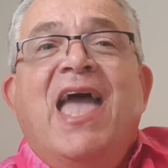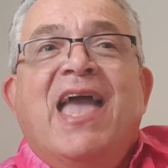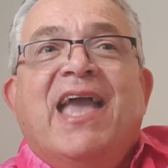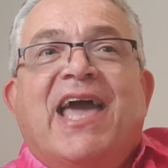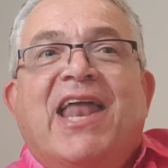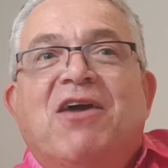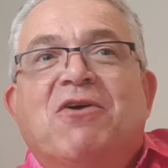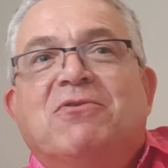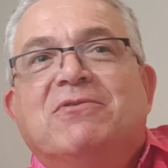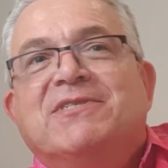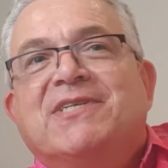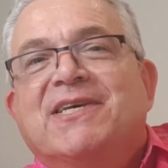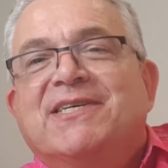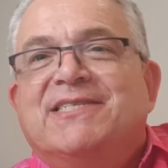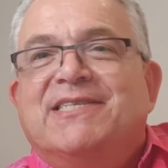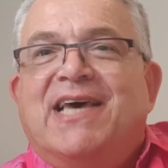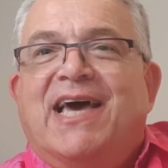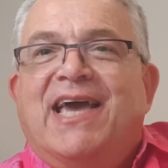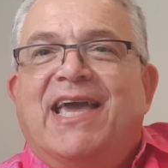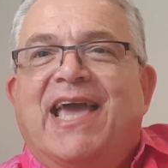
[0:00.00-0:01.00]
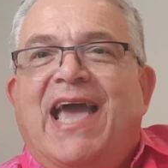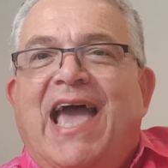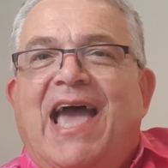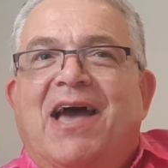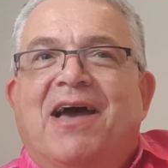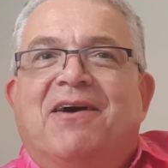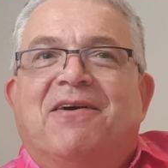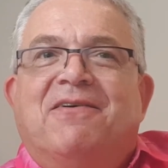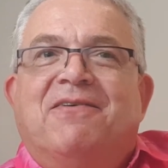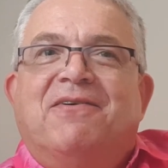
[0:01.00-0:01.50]
Can I also say
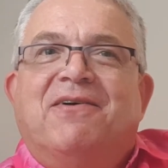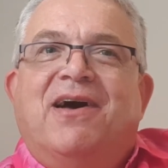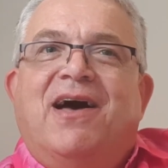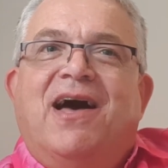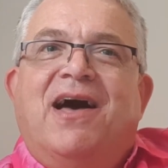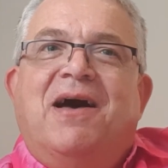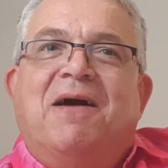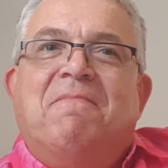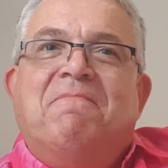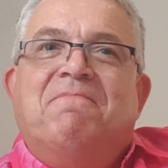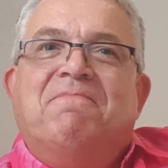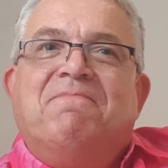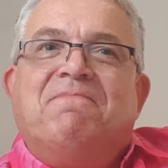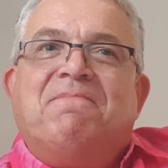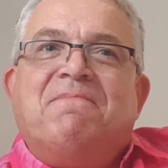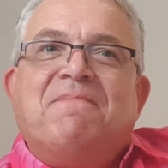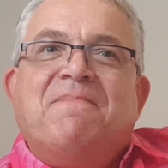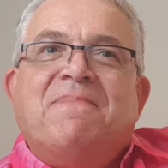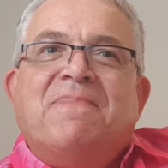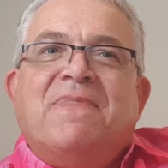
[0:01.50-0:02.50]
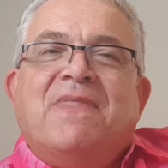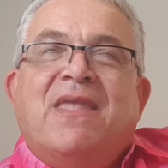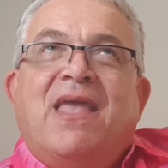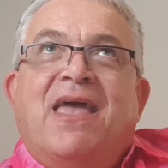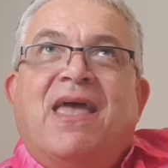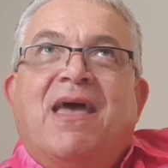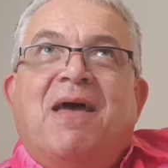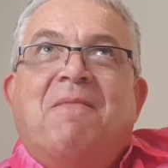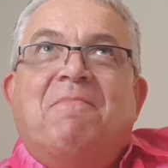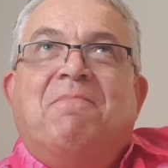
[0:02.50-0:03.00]
how
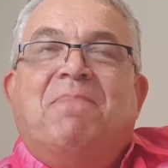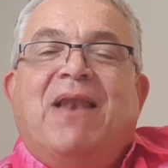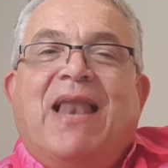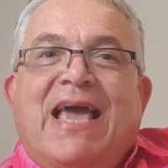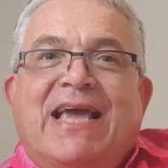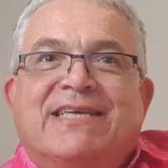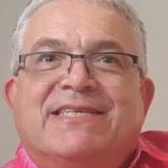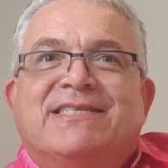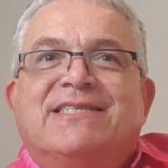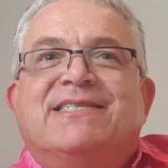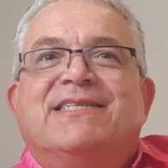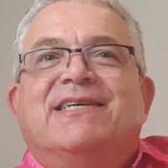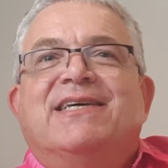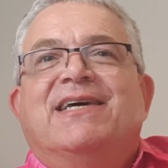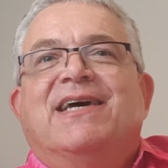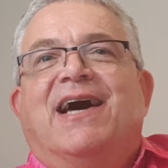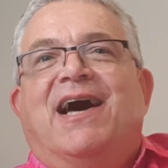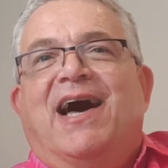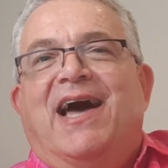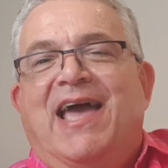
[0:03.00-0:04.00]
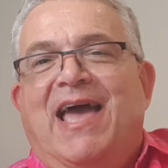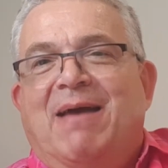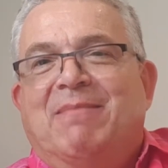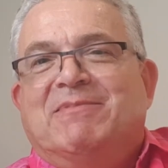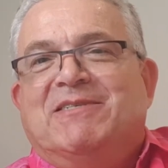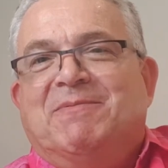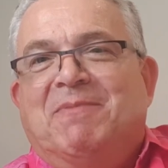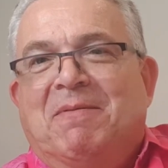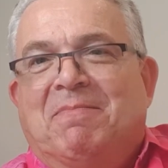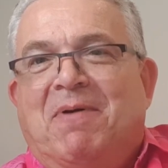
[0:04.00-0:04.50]
blessed I am
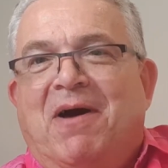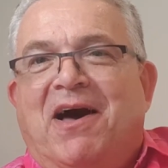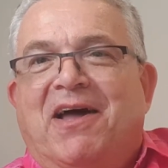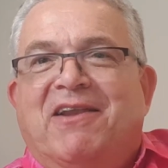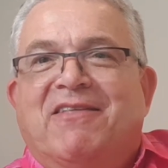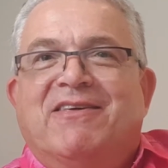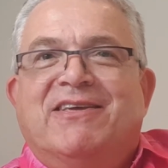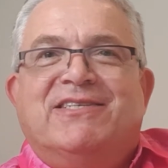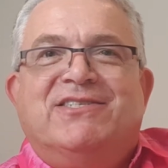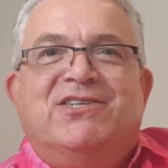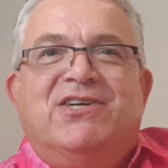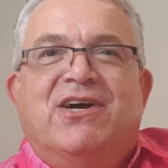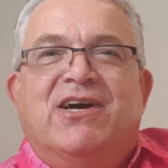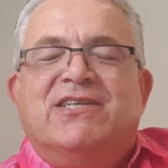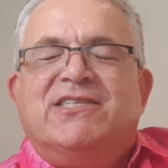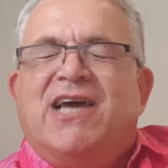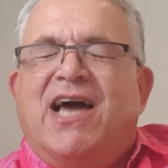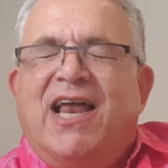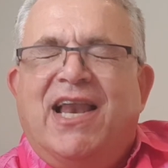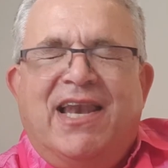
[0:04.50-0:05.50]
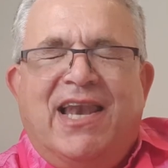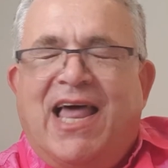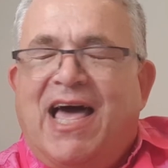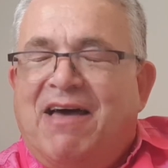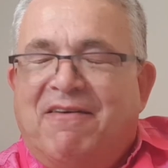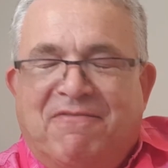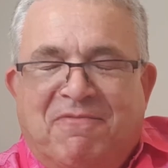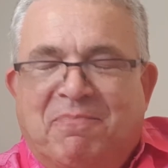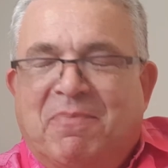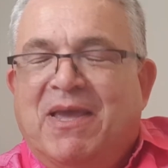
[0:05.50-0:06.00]
to be part of this church. I
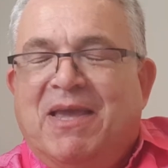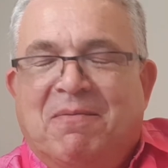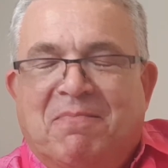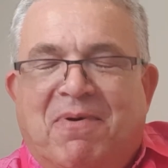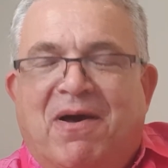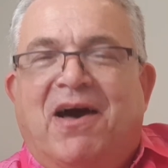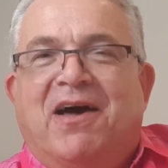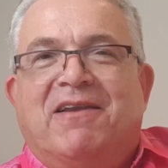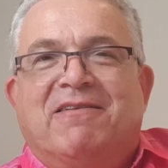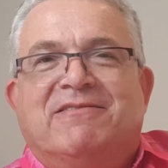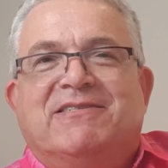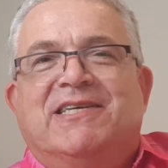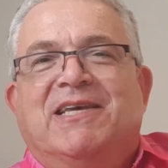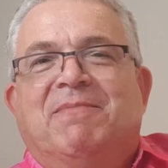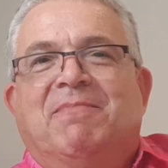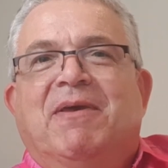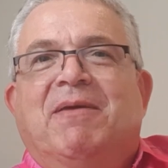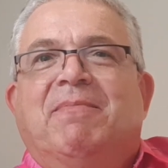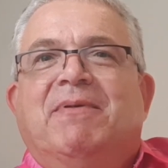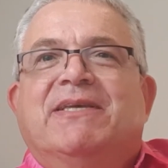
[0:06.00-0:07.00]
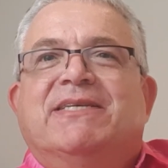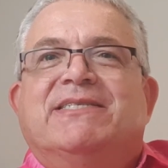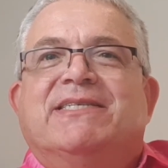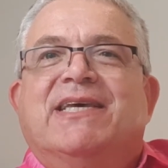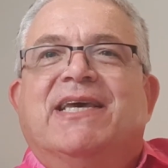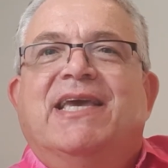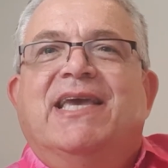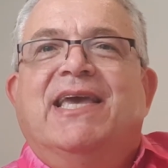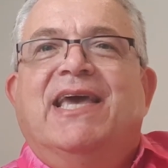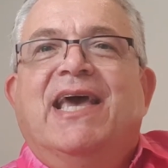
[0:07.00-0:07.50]
love being part of
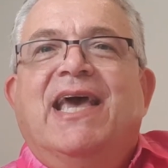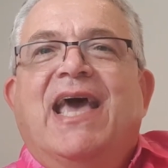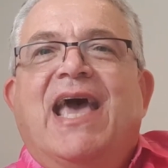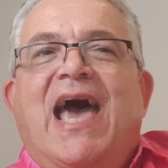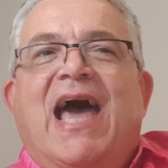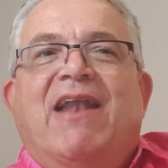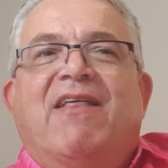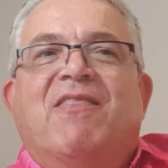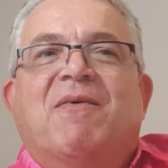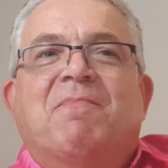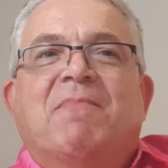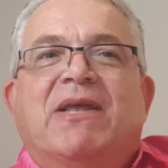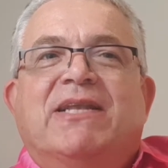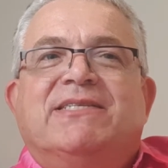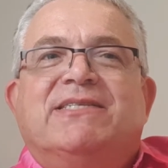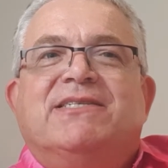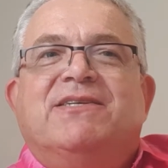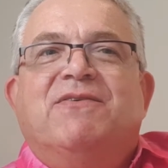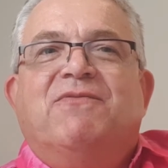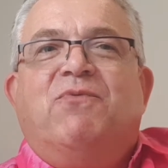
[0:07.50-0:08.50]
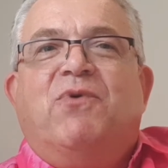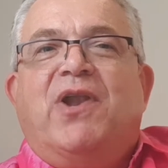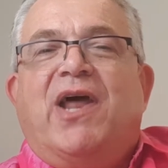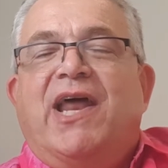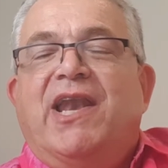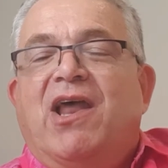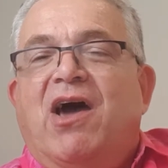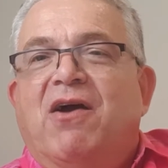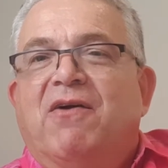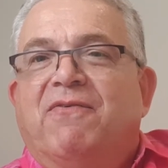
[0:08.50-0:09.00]
CBBC, and in the midst of what I
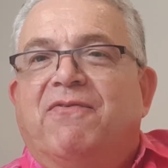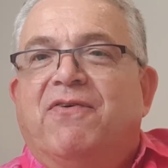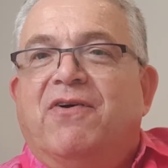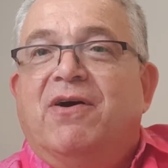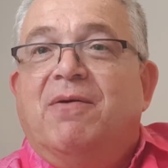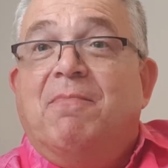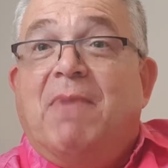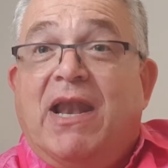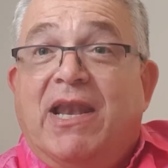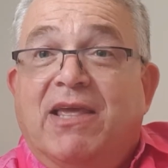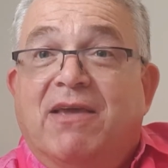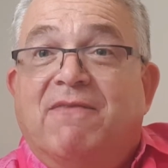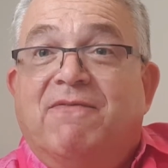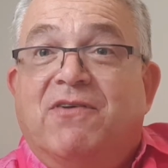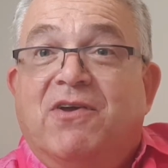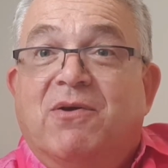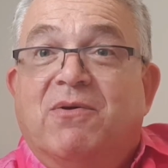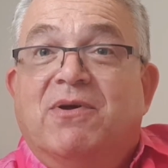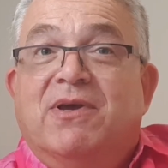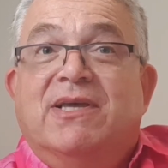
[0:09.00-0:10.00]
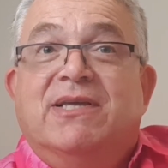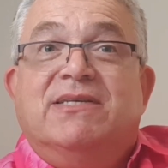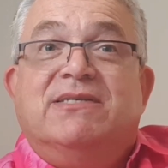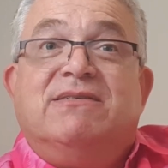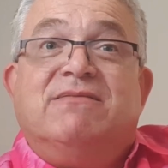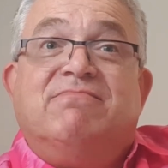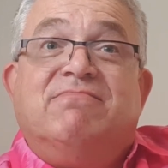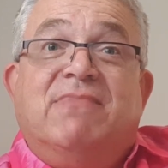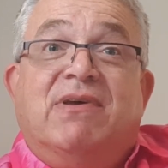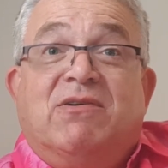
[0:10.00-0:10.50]
know for many of you
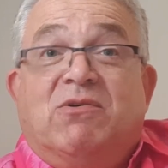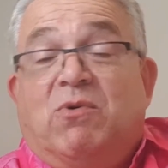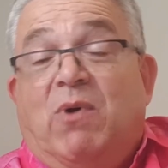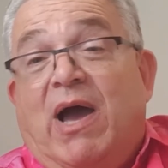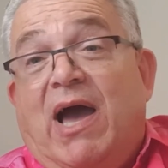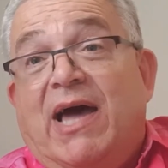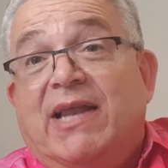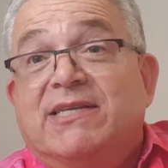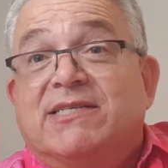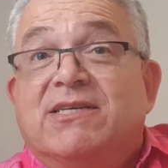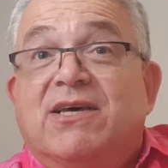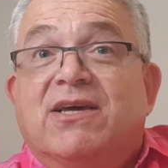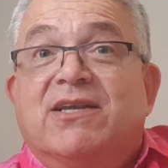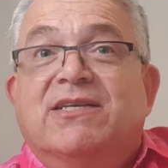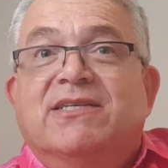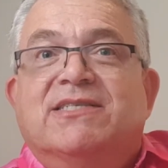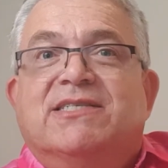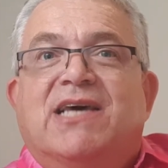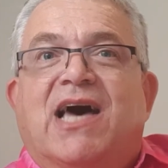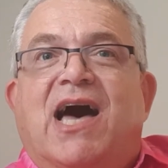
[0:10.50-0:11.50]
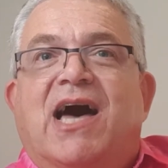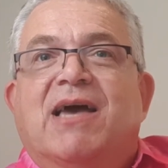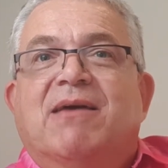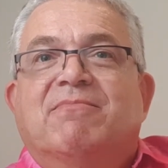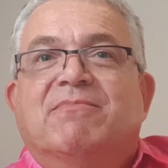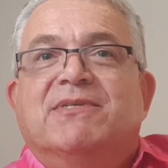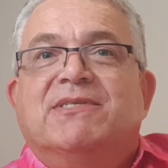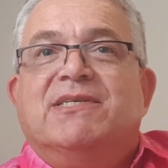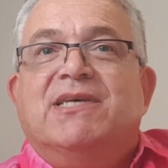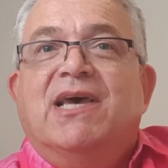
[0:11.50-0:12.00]
is quite uncertain
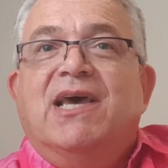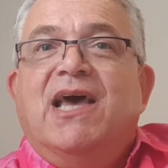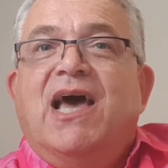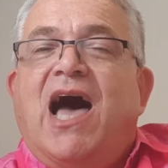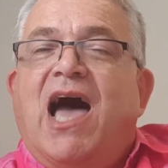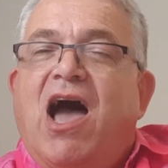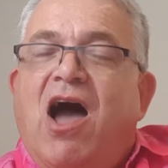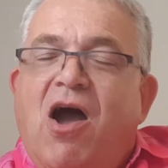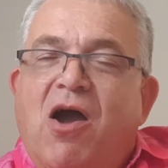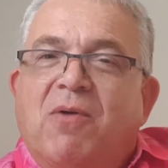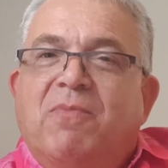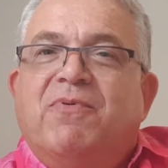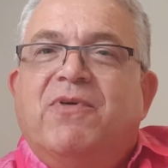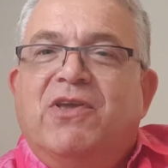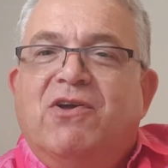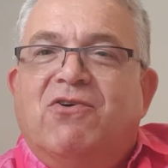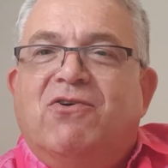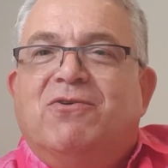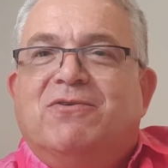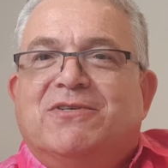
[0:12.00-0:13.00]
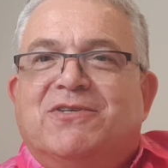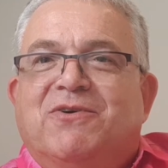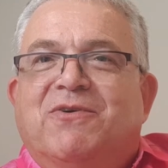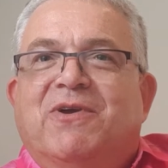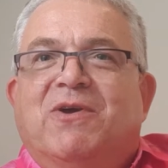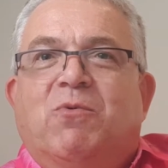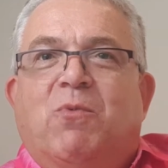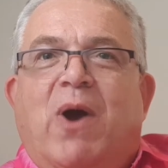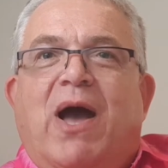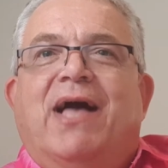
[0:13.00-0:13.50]
times, I hope that you're all
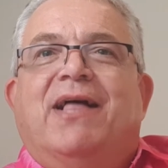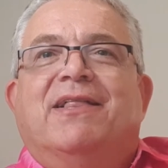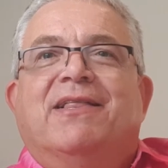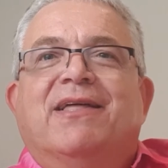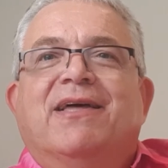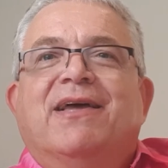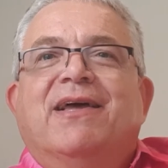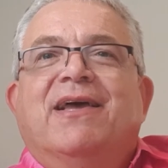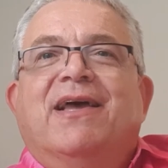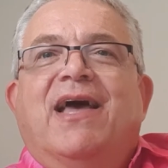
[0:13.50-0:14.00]
doing well.